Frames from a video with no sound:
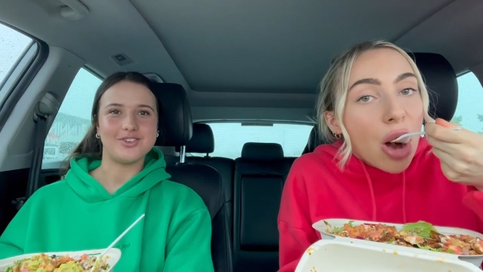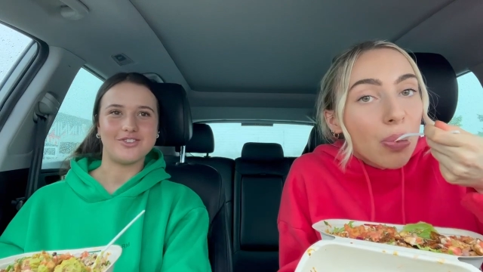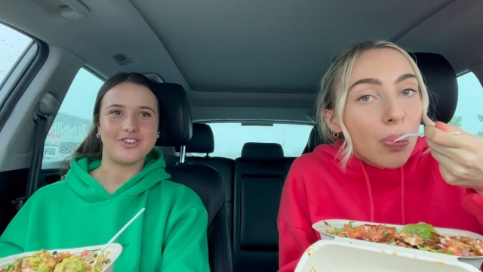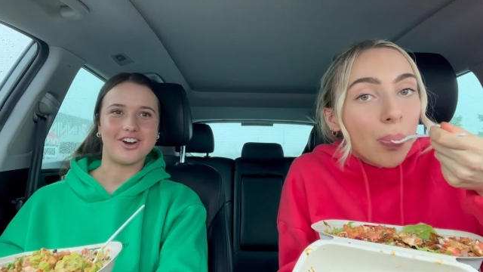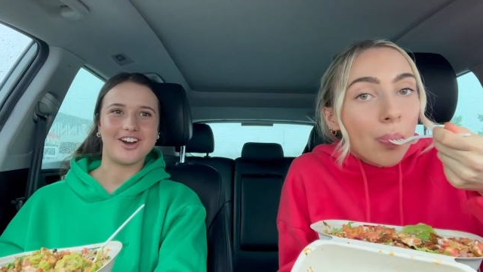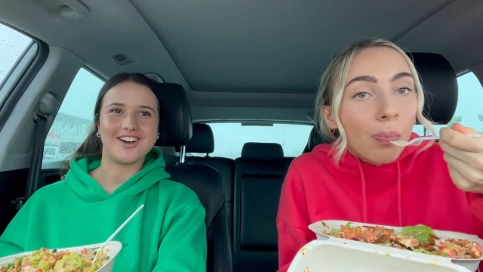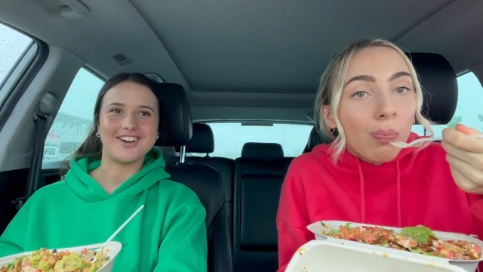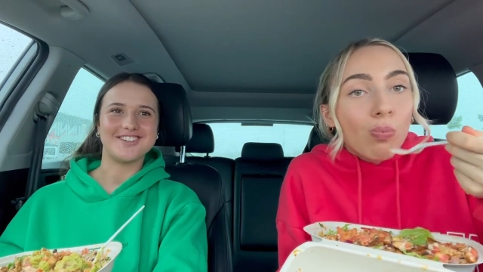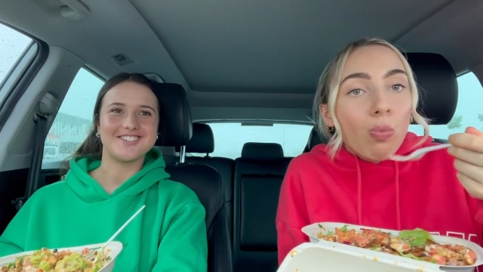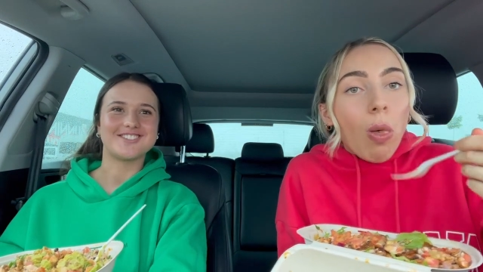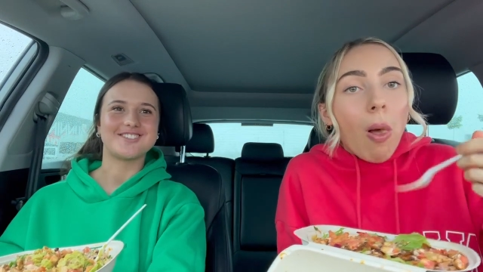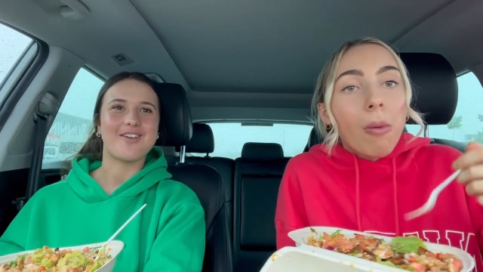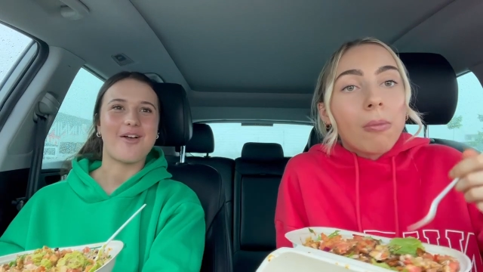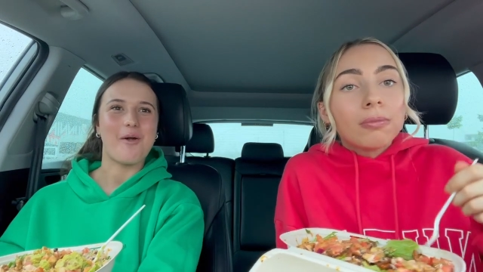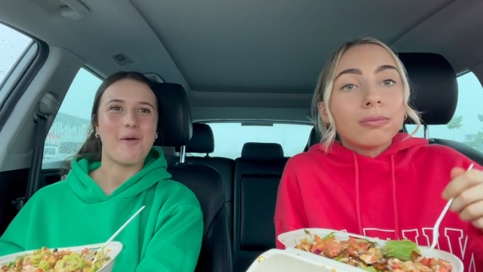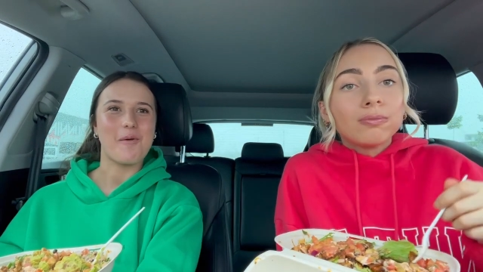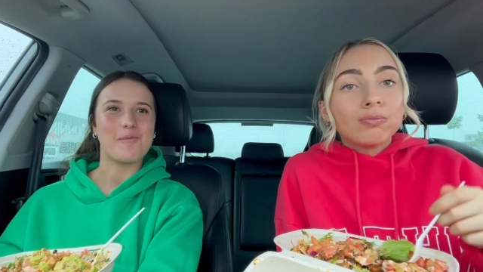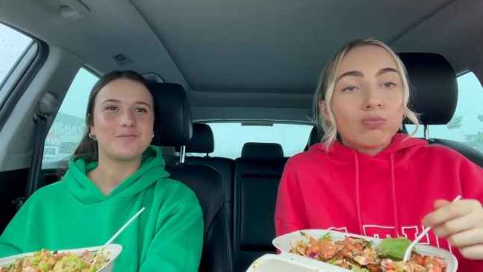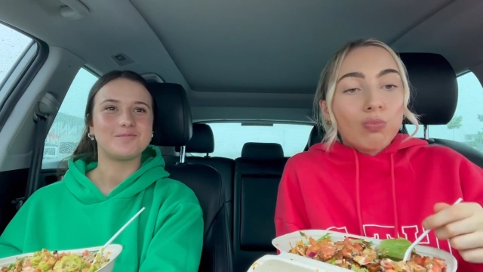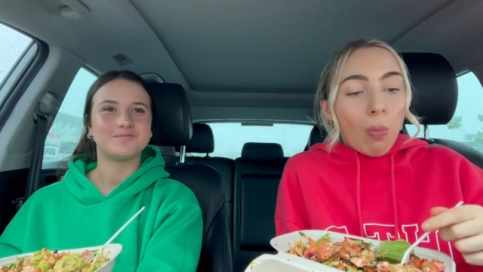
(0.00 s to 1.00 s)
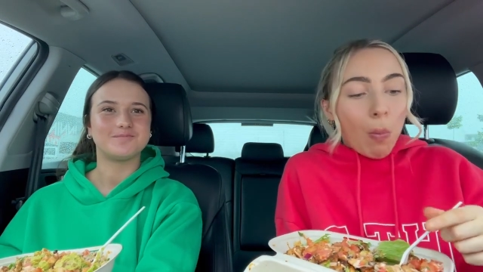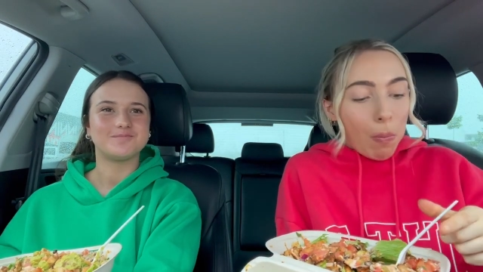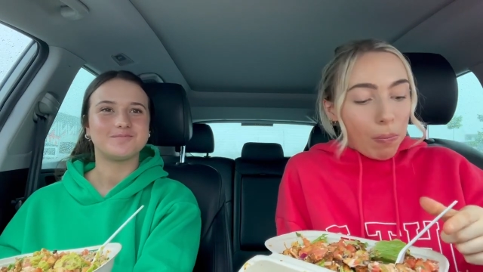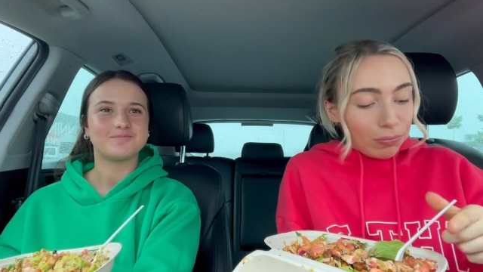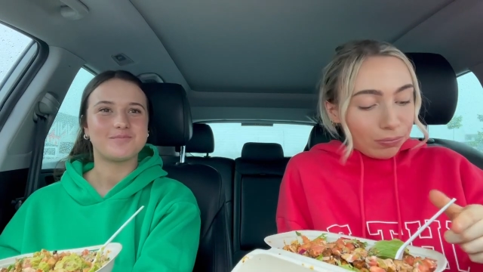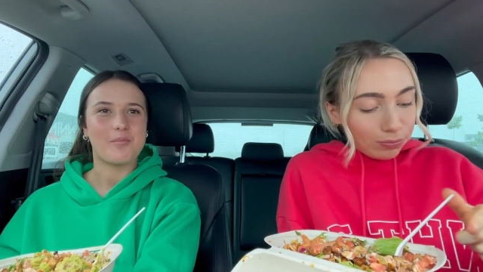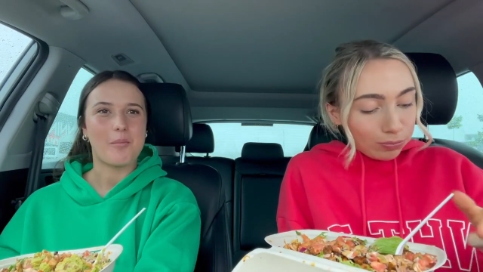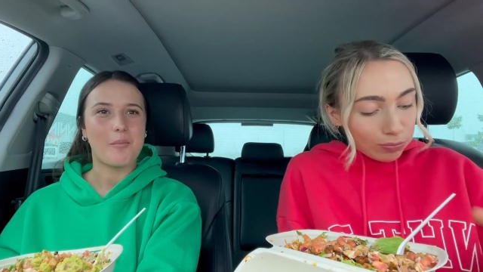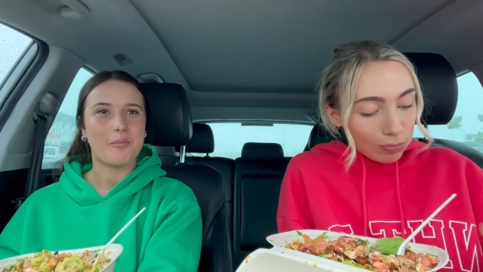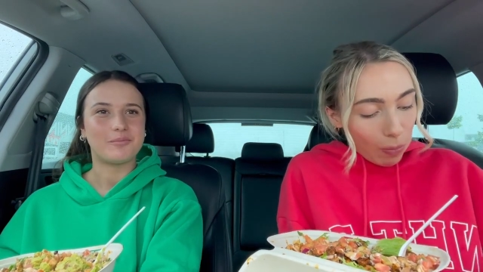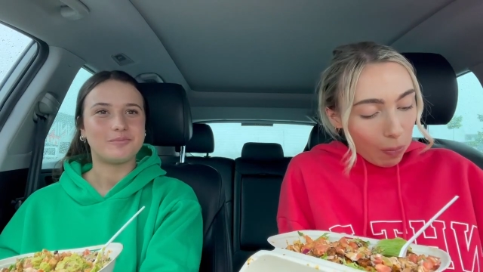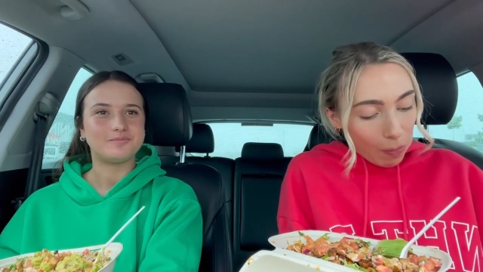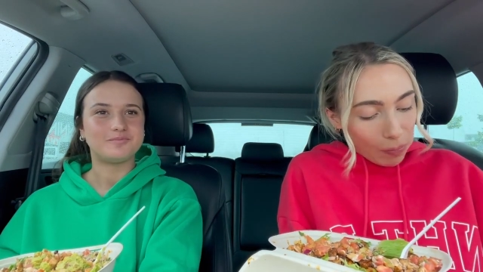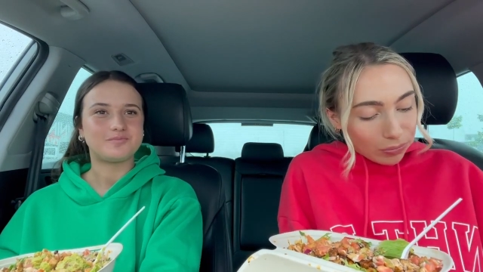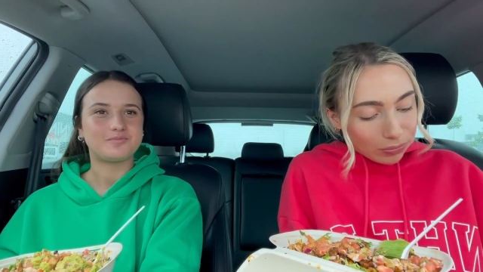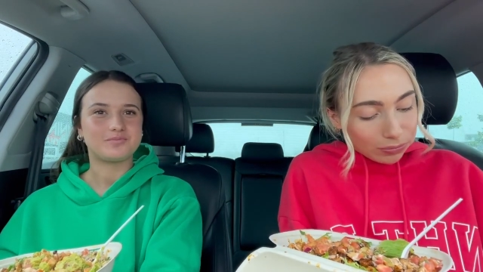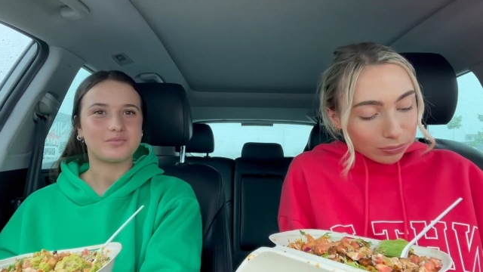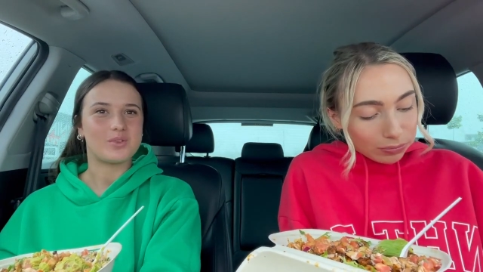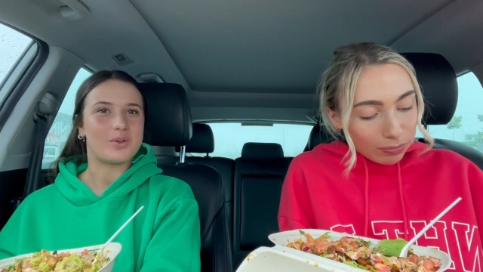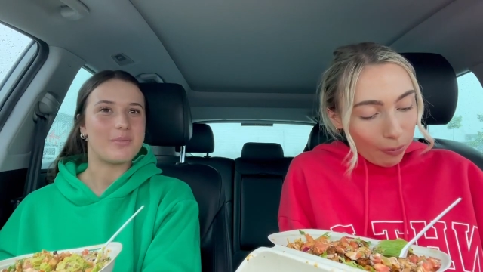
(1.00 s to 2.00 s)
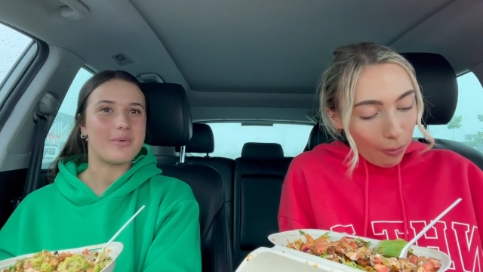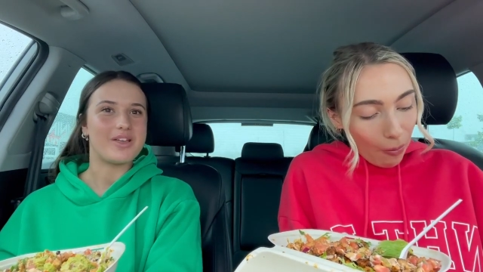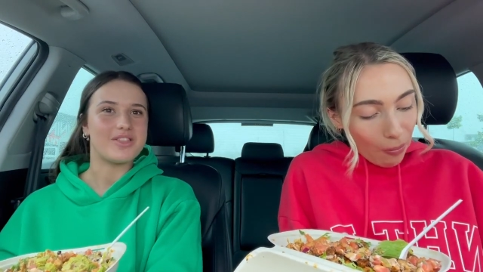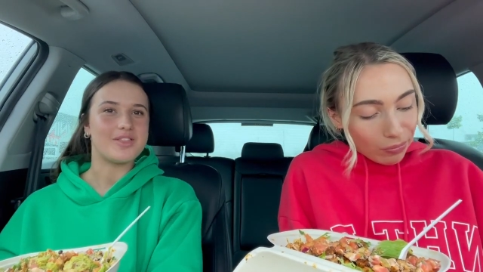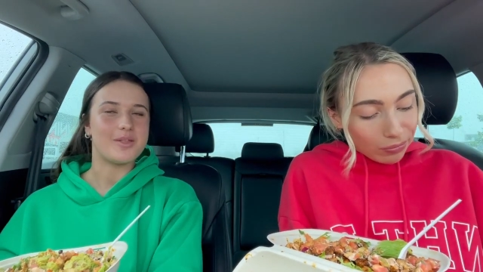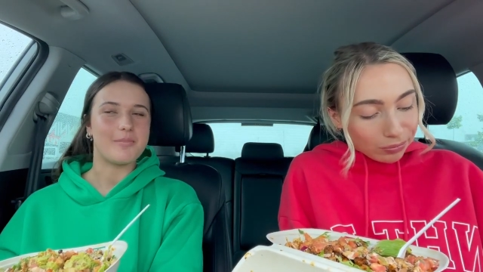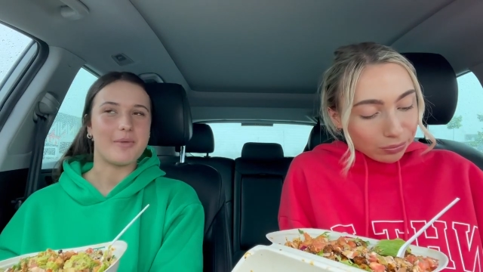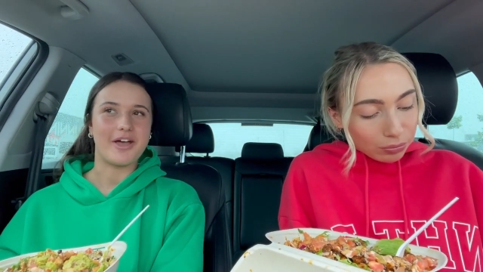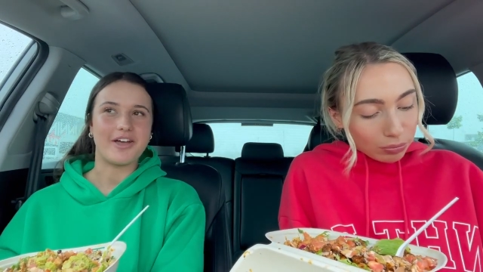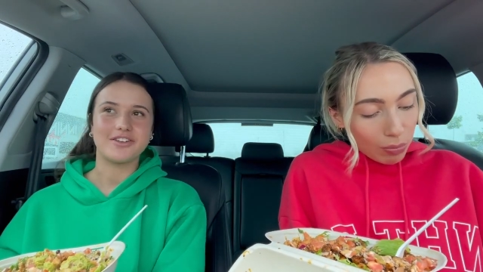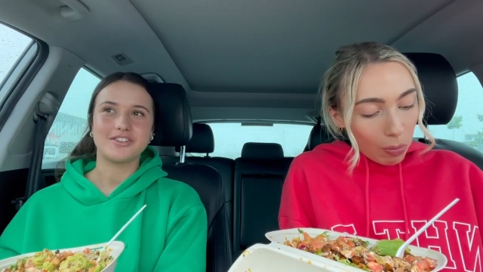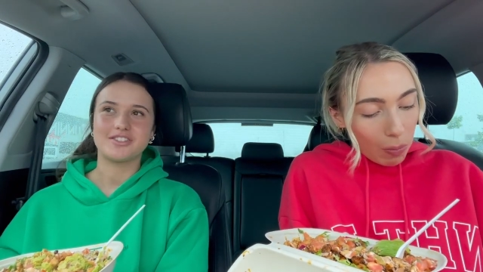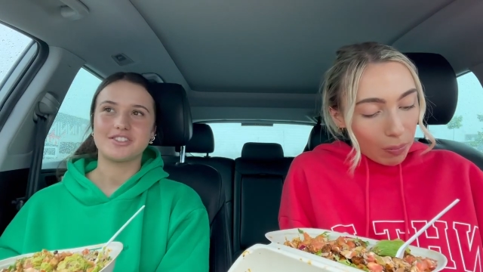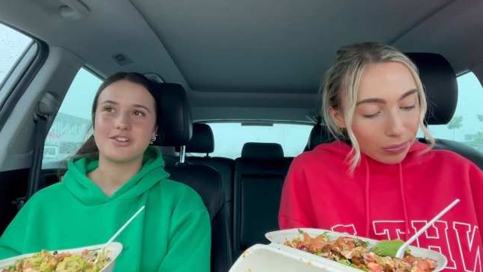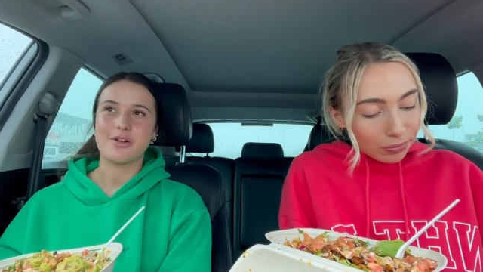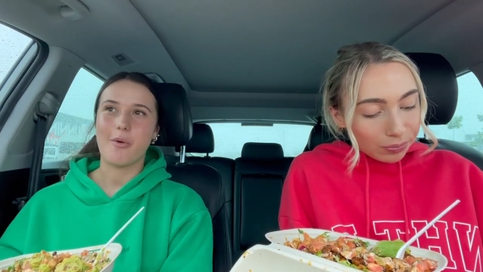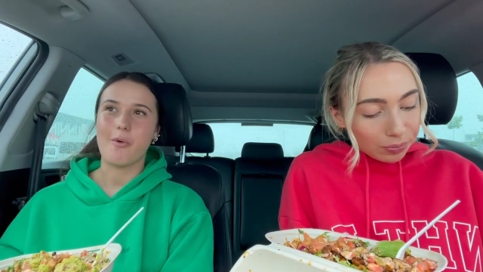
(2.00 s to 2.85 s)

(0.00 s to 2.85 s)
Speaker 1: Rose. Mm-hmm. You've been the best.